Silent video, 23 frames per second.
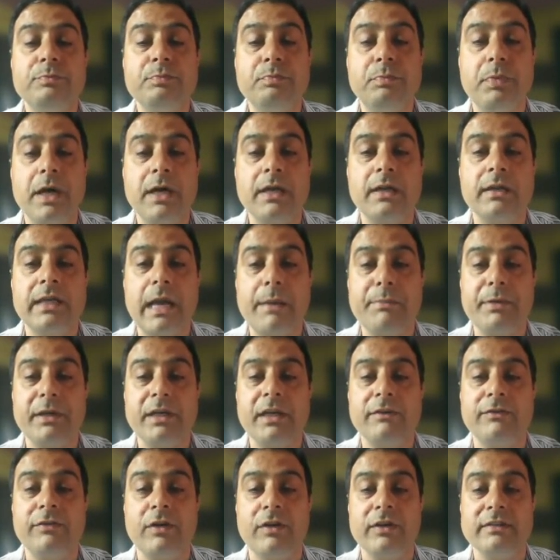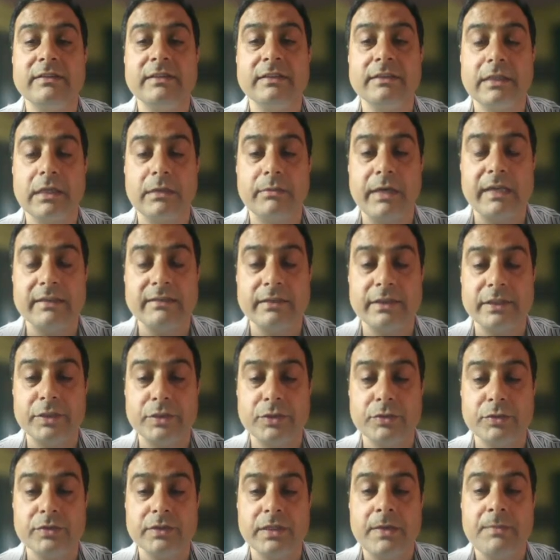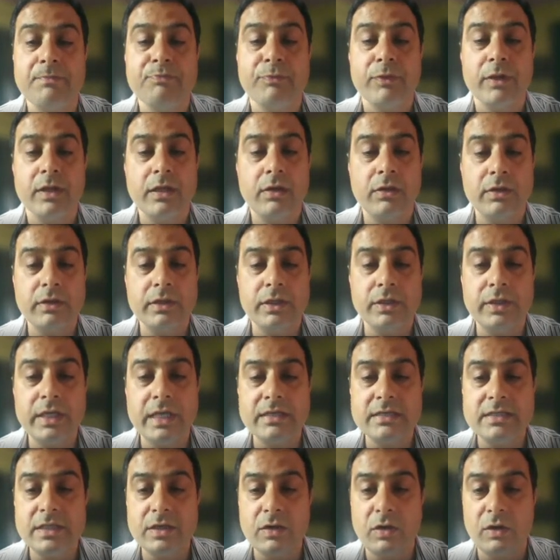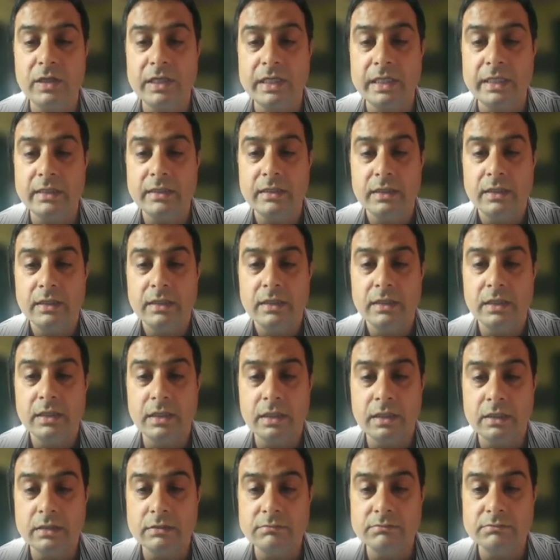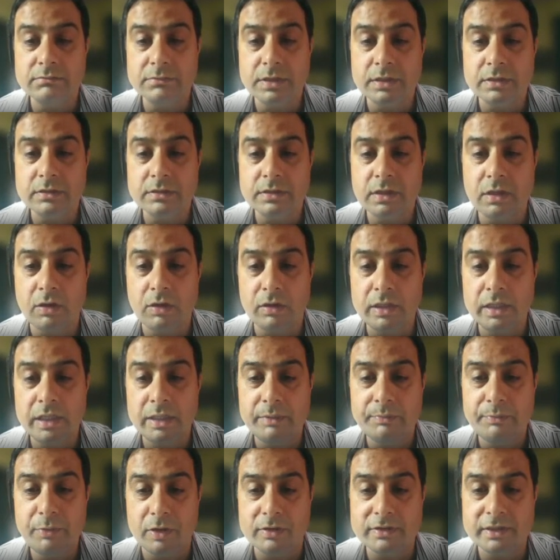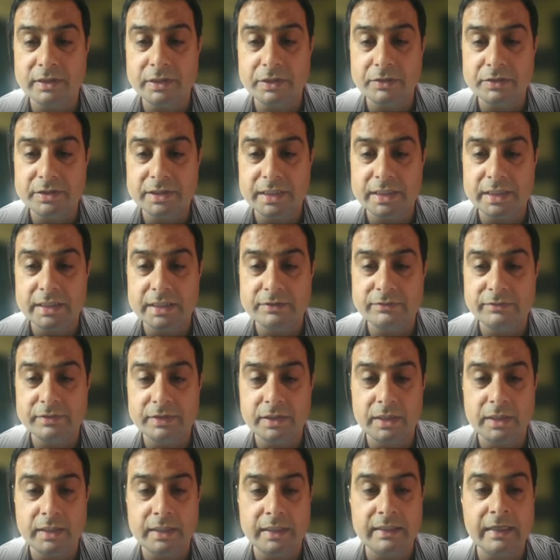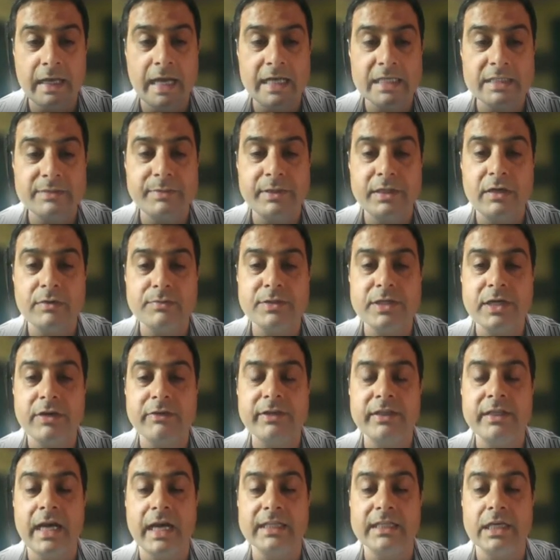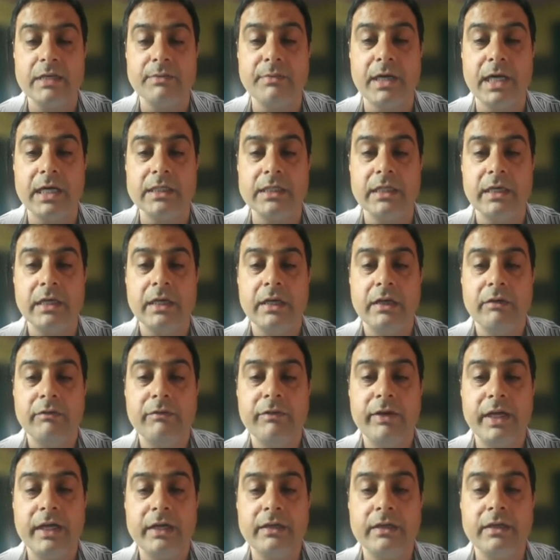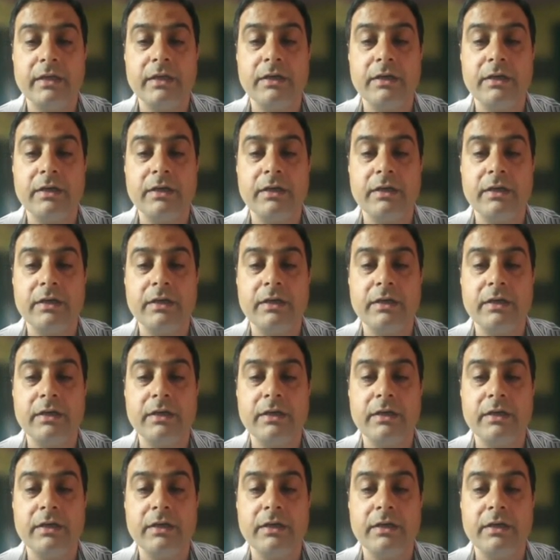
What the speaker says: per capita forest income has reduced. Now you can see only the only positive change it has been observed in Hyderabad, where